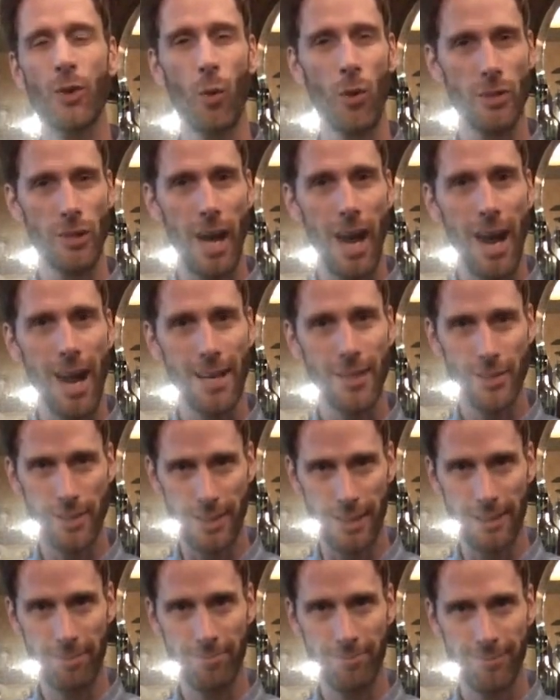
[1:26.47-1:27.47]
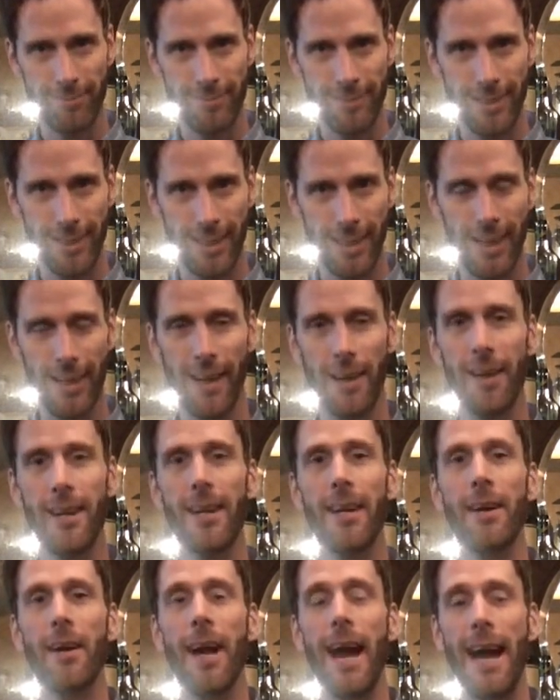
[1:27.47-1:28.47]
George Hodgson
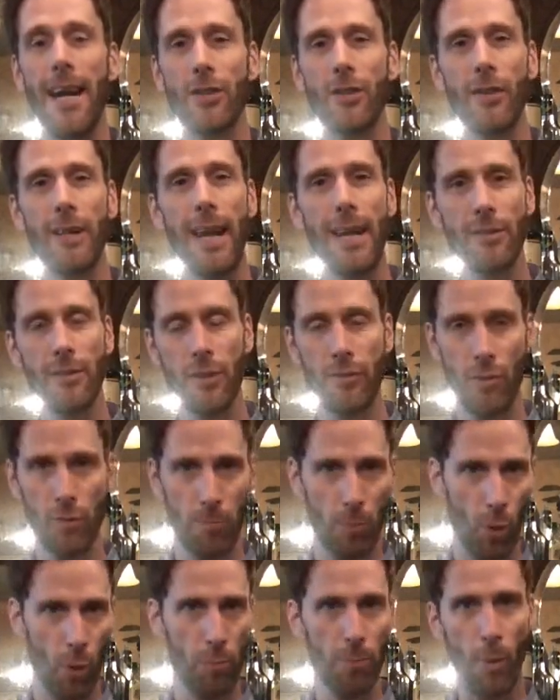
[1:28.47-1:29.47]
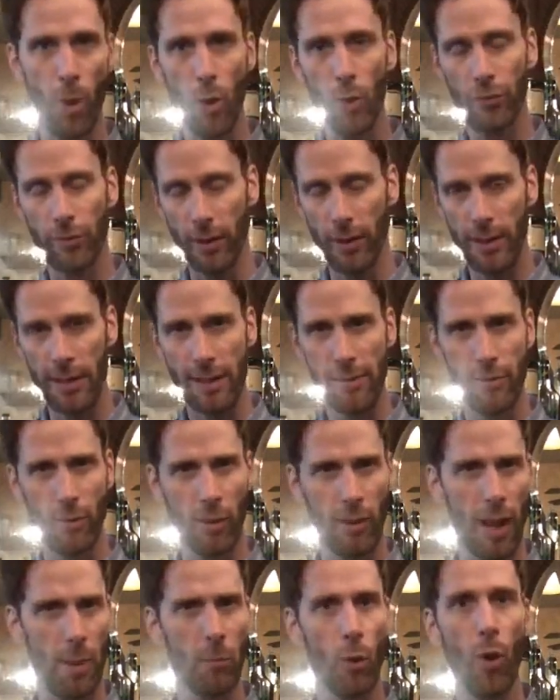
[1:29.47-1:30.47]
actually threw more malt and
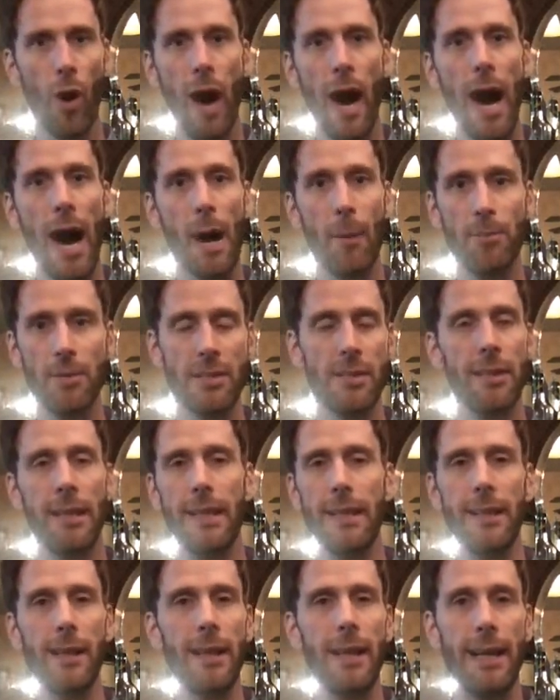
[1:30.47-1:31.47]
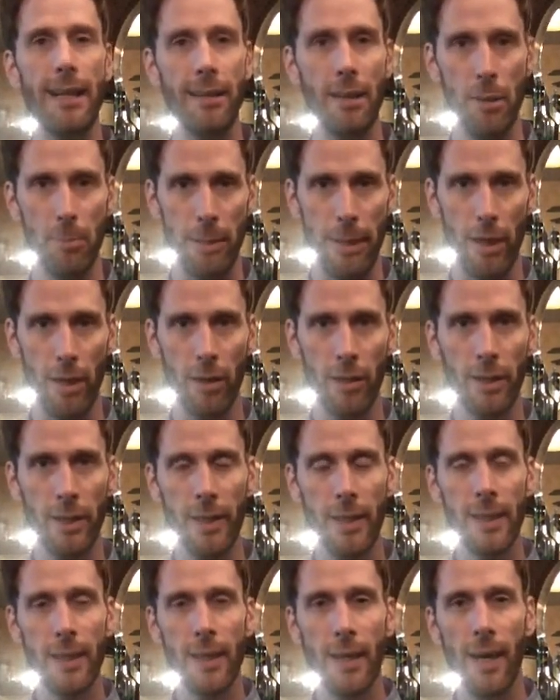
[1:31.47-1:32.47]
threw a lot more hops into the beer.
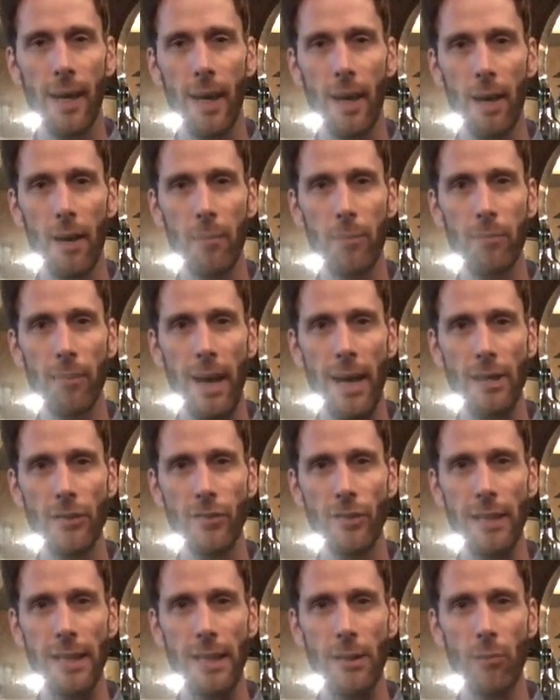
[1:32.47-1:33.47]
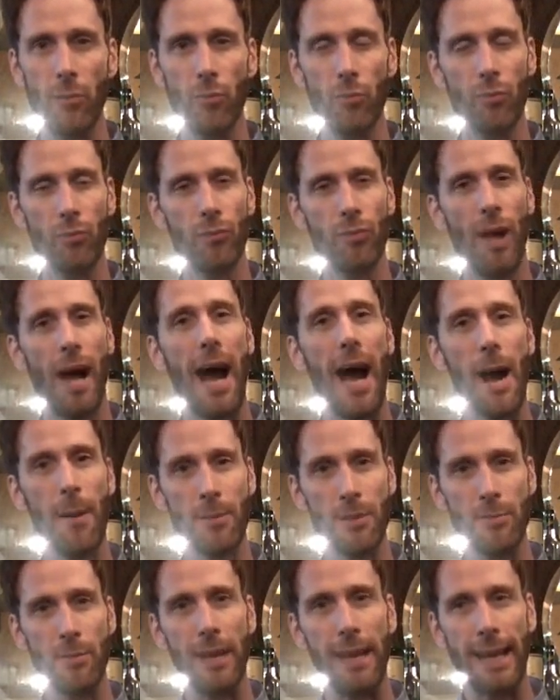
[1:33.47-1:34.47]
Actually,
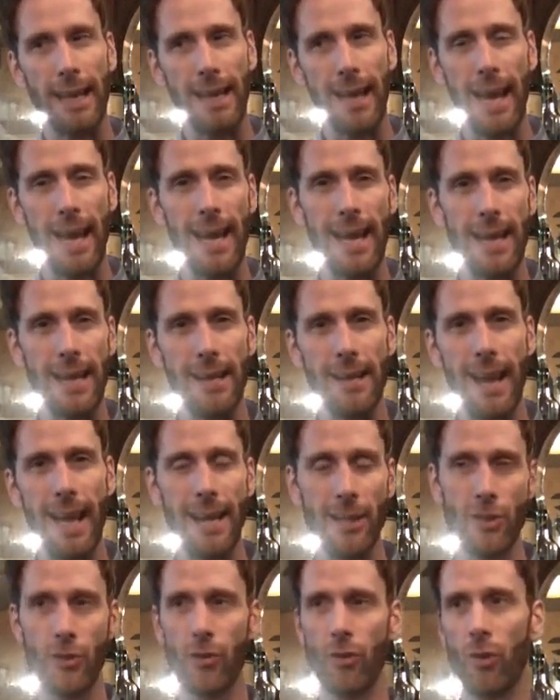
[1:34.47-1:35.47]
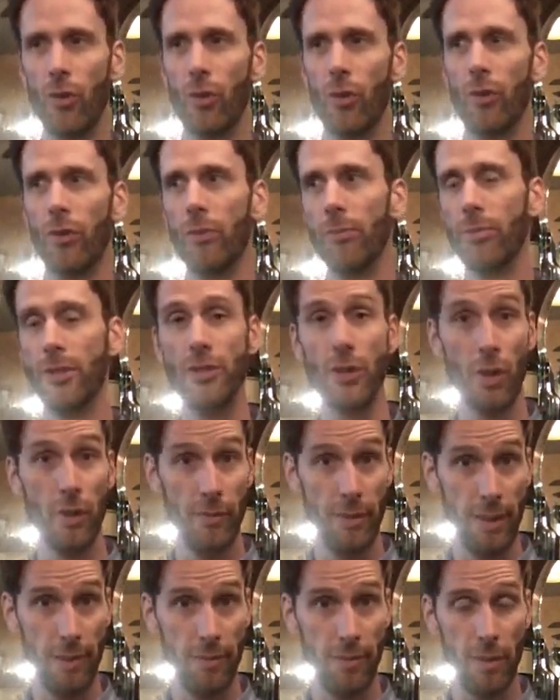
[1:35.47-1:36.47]
hops being a natural
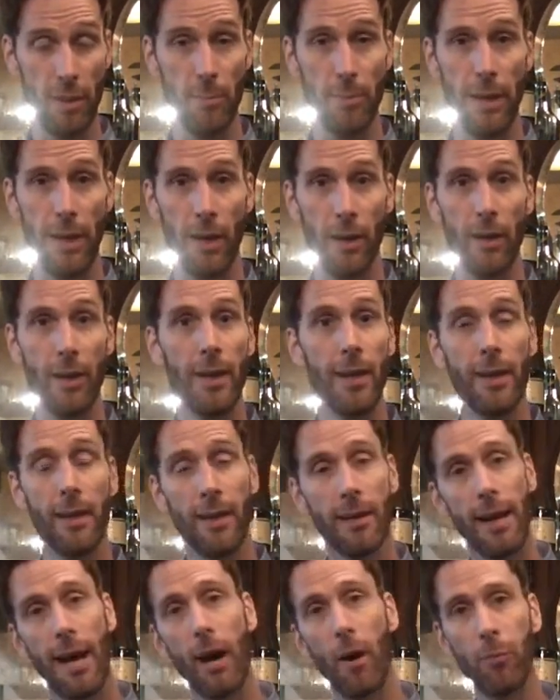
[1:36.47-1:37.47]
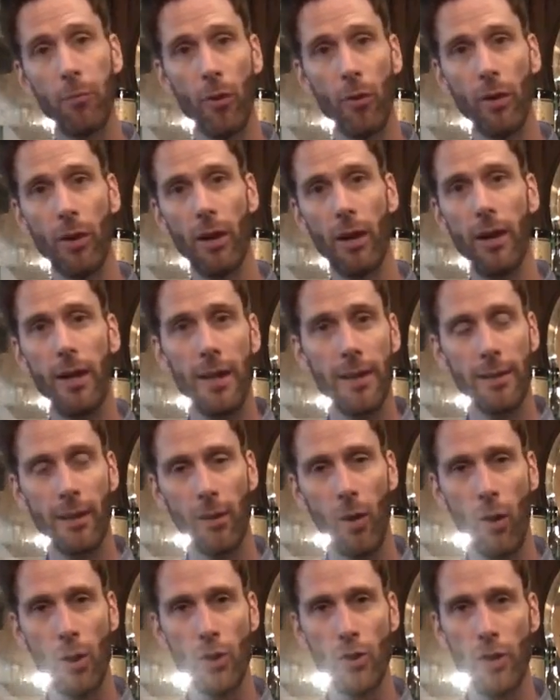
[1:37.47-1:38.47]
preservative for the beer helped on a
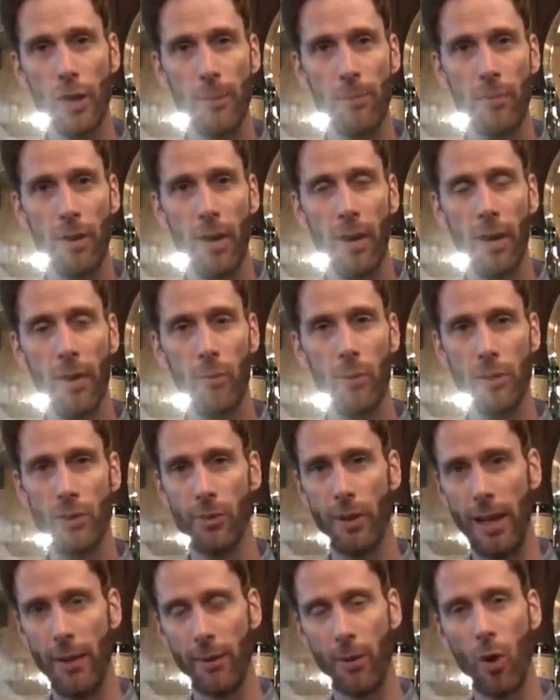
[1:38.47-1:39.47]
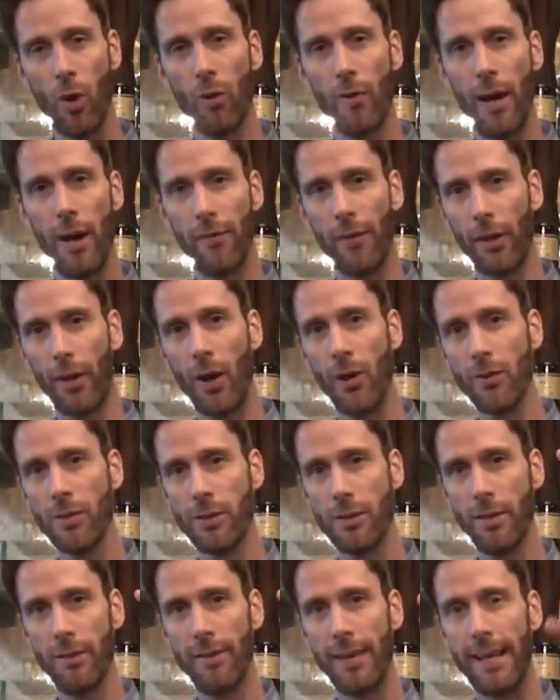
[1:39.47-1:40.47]
long trip, which they would go around the
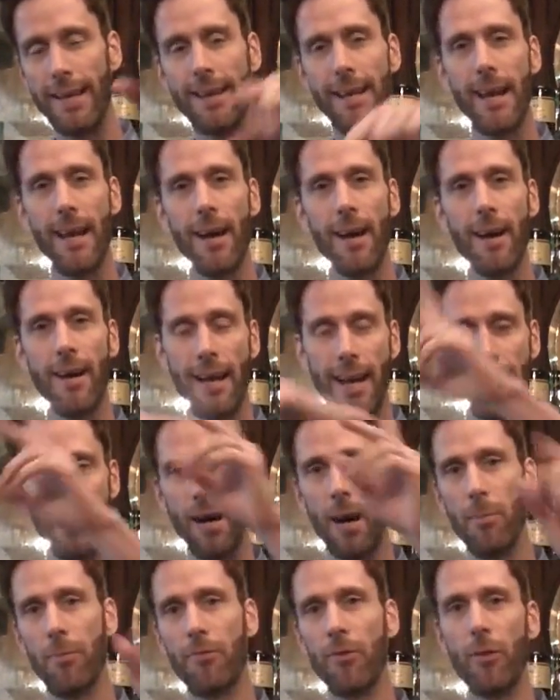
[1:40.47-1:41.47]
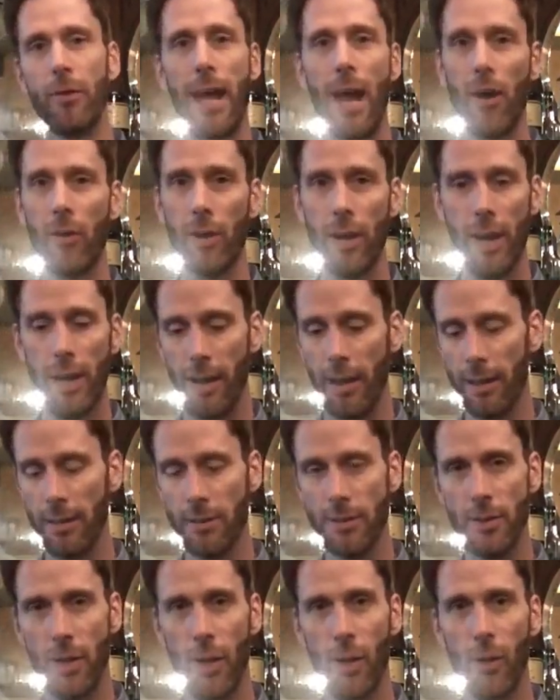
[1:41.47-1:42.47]
coast of India and up through Calcutta.
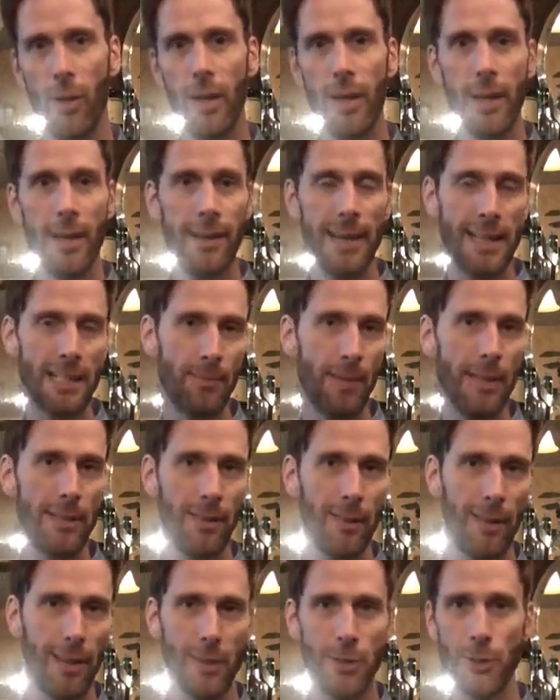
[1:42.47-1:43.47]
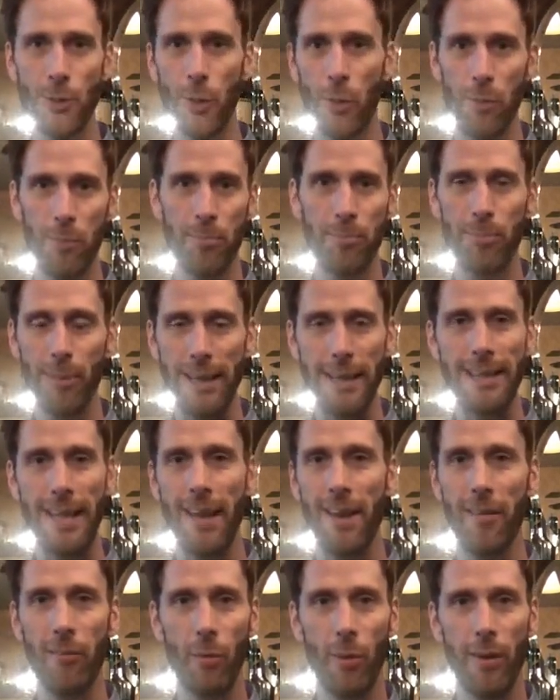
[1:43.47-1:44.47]
So that's basically a short
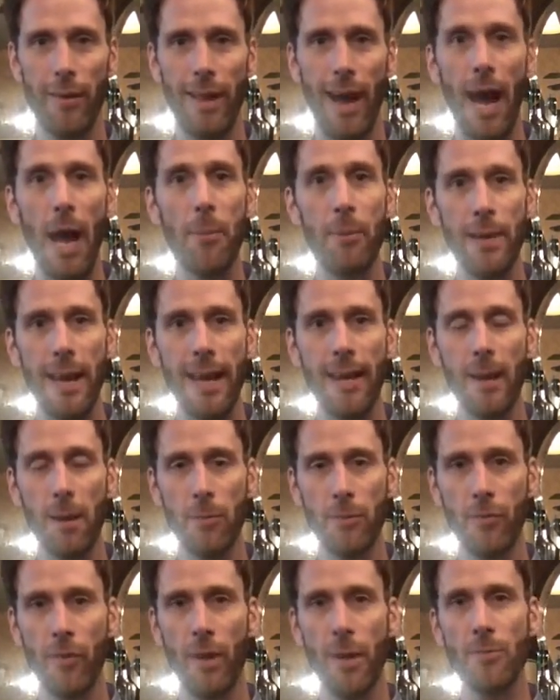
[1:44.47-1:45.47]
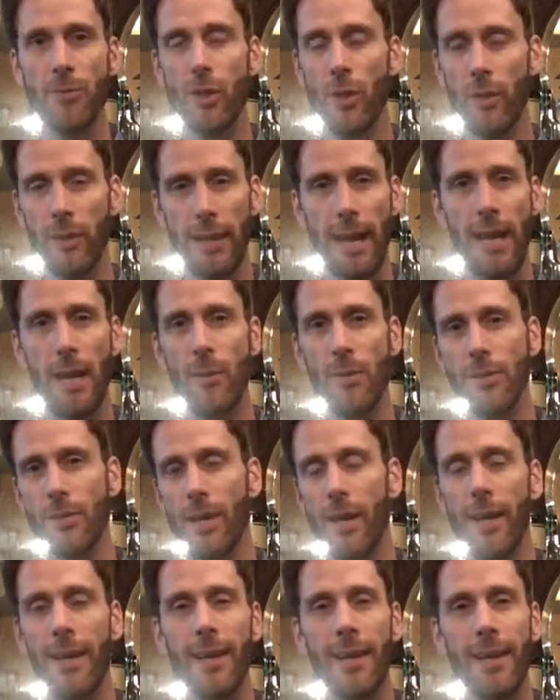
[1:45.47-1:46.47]
breakdown of where the IPA comes from. So again, it
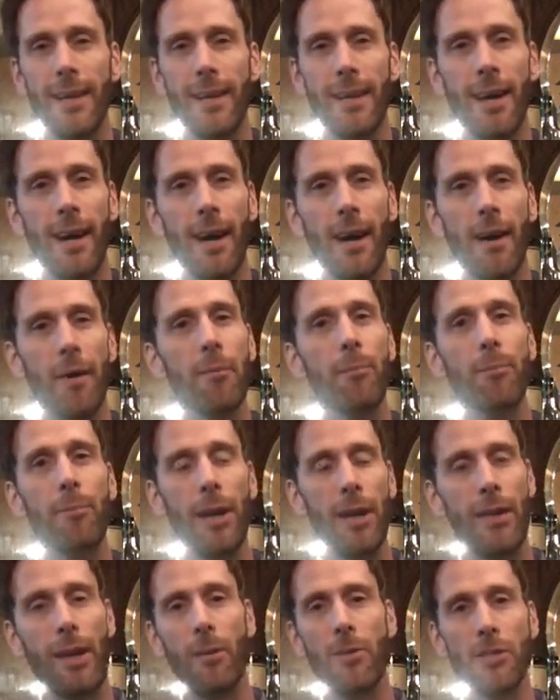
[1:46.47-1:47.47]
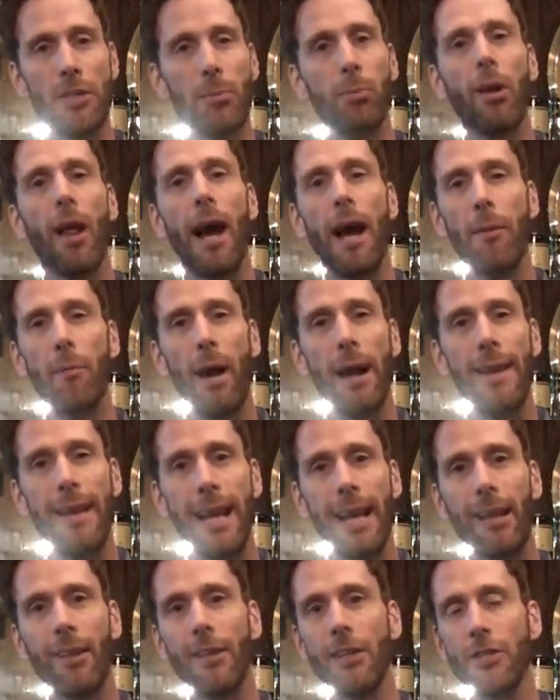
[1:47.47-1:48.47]
was a beer that was supplied by
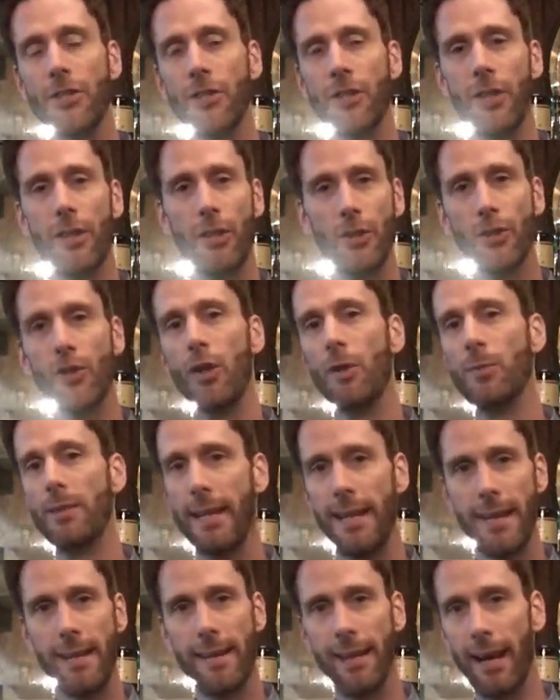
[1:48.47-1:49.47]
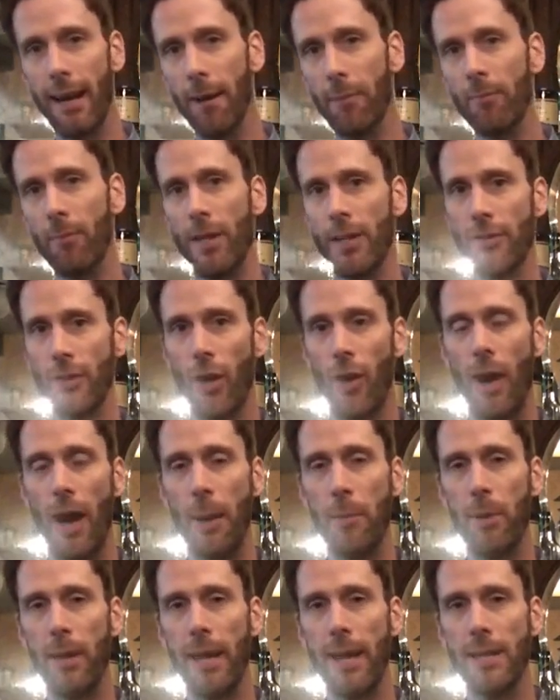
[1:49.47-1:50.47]
the English to their troops in India. So
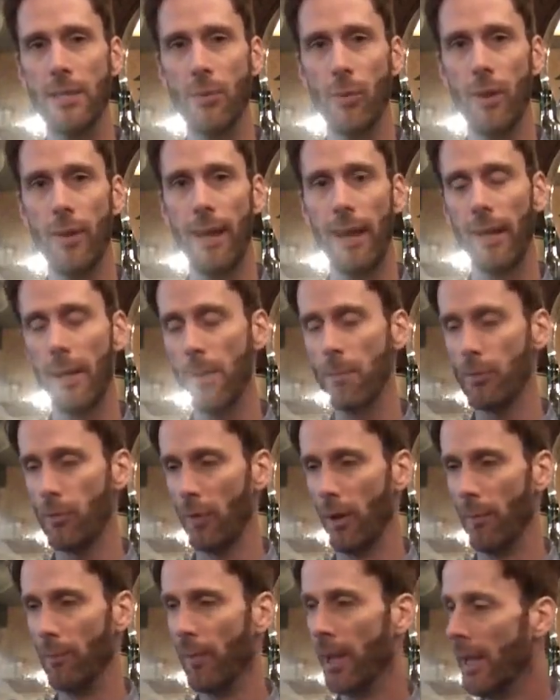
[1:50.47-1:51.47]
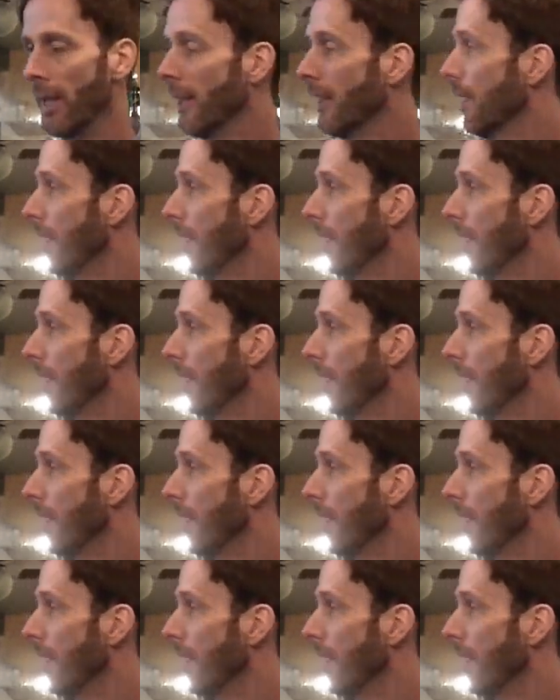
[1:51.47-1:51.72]
IPA is where that comes from.